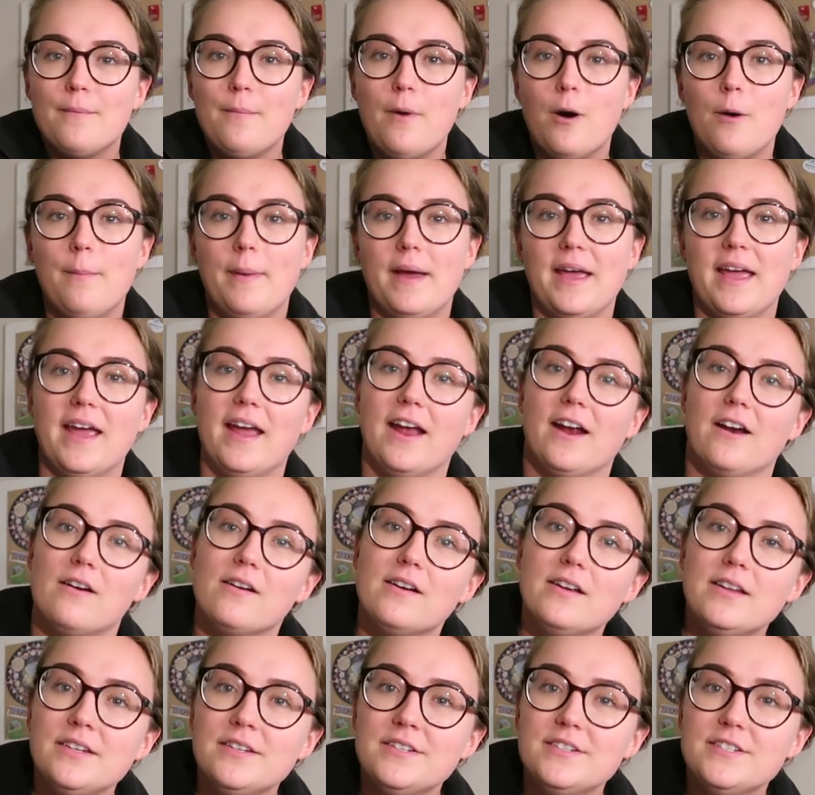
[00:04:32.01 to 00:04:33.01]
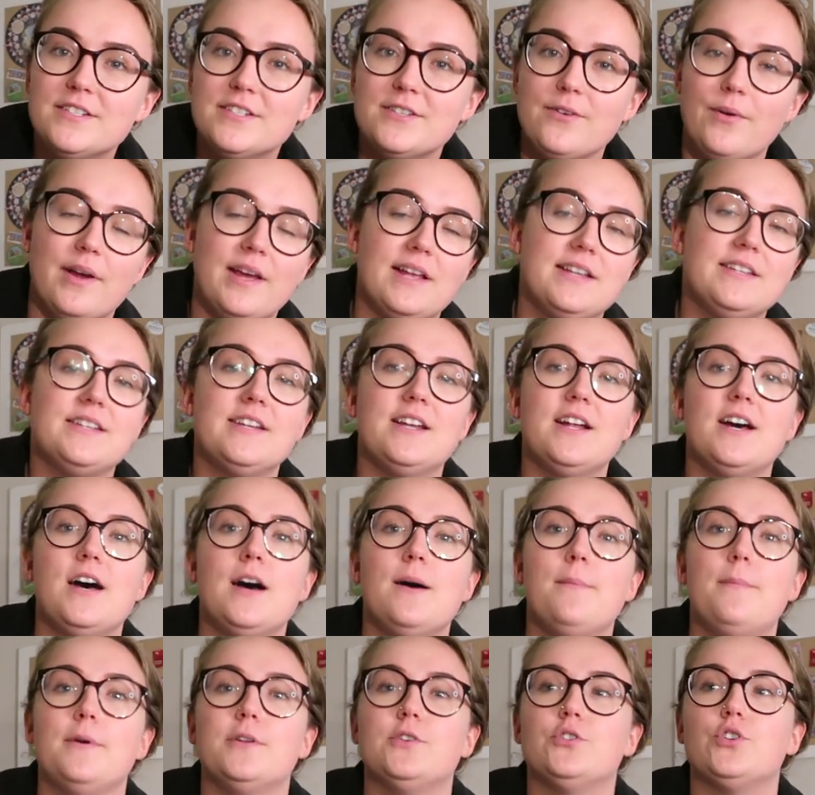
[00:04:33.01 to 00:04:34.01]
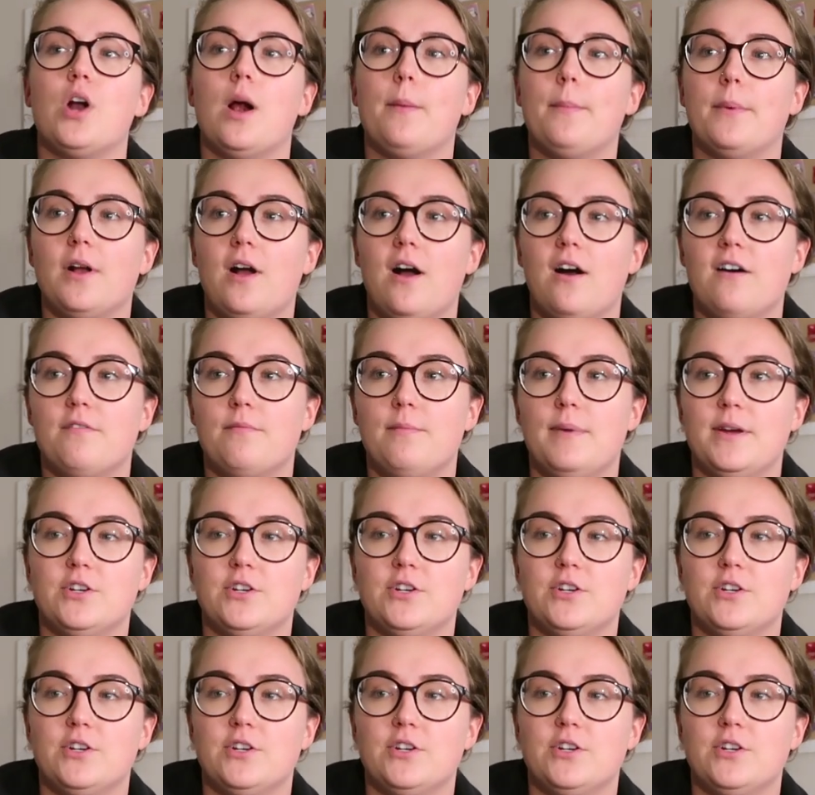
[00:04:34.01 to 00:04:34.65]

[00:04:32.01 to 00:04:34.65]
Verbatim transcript: My errands, so I ended up dropping off